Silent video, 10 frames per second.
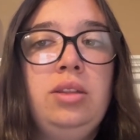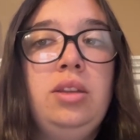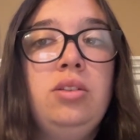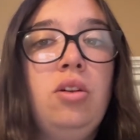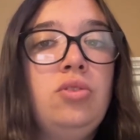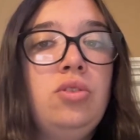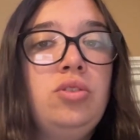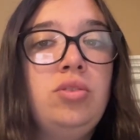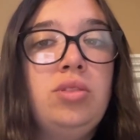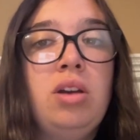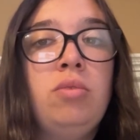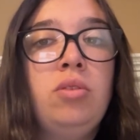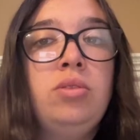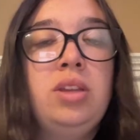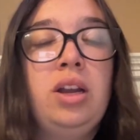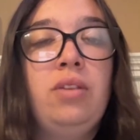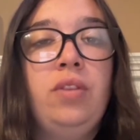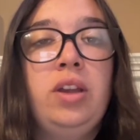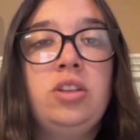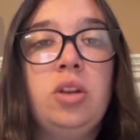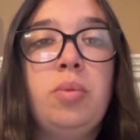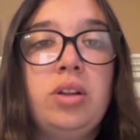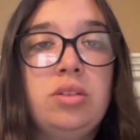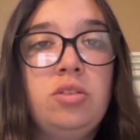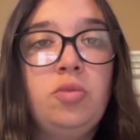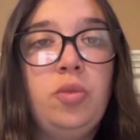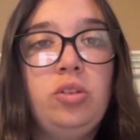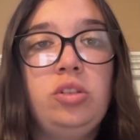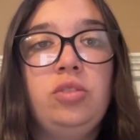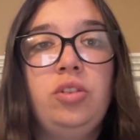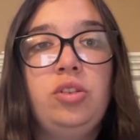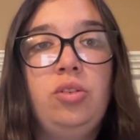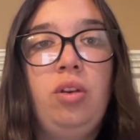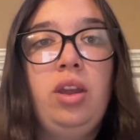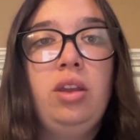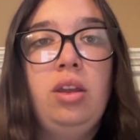This also shows how Rose sacrificed her personal emotions for Troy,